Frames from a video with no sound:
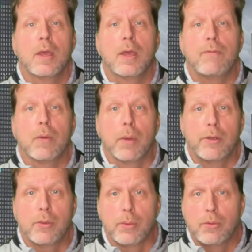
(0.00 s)
If your
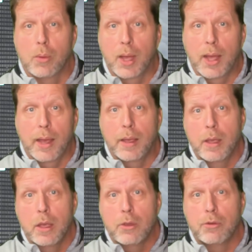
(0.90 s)
ratio is too high,
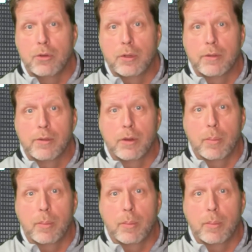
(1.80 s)
you should consider